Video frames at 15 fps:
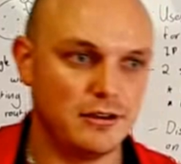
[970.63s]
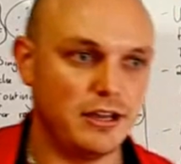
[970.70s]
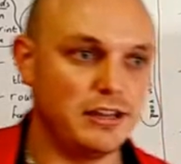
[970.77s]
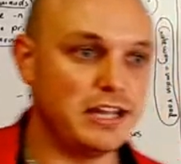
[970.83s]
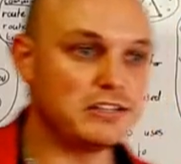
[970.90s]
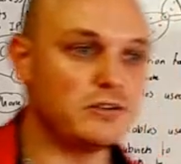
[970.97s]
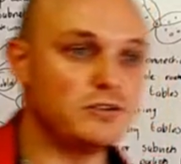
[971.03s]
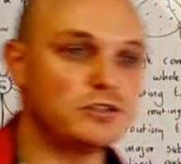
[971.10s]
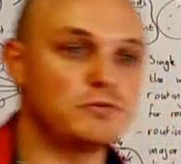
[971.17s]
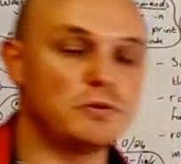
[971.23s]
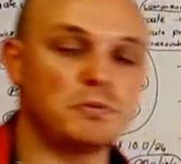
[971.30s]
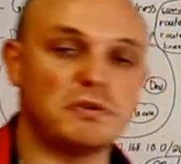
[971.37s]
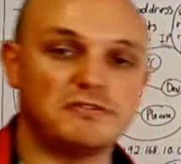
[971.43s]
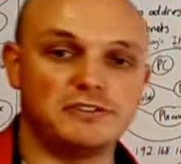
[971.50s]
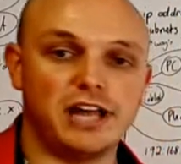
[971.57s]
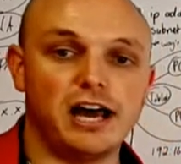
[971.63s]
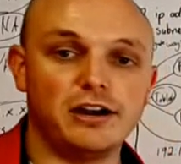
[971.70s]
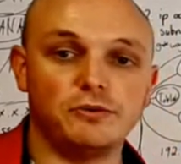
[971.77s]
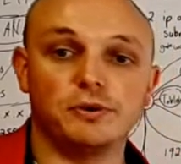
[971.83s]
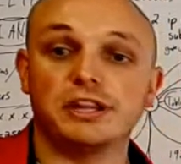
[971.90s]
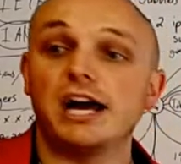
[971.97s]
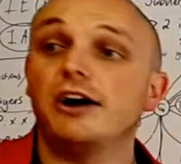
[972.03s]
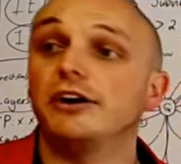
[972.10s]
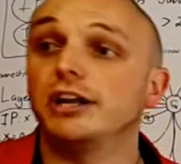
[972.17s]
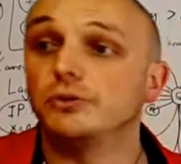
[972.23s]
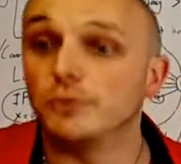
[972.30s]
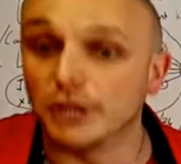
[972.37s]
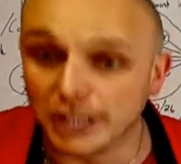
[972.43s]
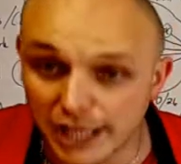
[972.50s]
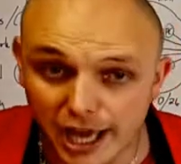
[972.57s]
And that's also what we've done with our
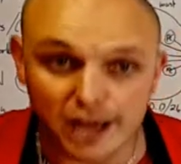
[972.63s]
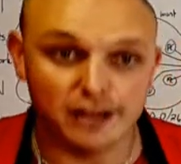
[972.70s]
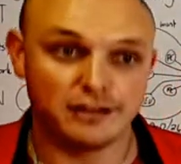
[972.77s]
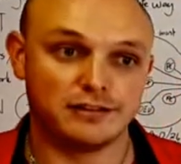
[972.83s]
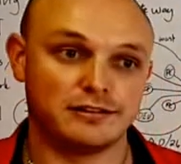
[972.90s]
network here.